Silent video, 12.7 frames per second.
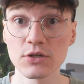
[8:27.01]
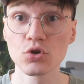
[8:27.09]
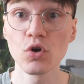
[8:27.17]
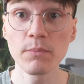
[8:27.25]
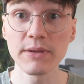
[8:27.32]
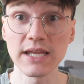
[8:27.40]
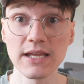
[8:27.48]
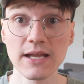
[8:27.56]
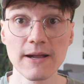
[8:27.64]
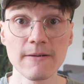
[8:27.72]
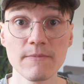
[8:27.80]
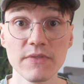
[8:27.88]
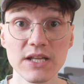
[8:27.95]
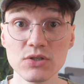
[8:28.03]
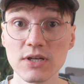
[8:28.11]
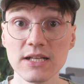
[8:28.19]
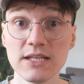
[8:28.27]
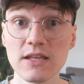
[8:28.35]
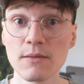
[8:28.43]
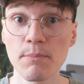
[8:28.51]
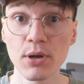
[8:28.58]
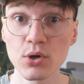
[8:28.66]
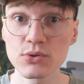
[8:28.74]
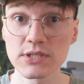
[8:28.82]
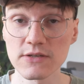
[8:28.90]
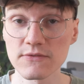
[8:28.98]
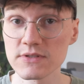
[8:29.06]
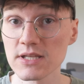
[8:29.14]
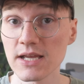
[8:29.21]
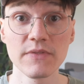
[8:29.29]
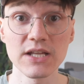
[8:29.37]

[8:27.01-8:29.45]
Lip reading: it could be that you can hear the plosives,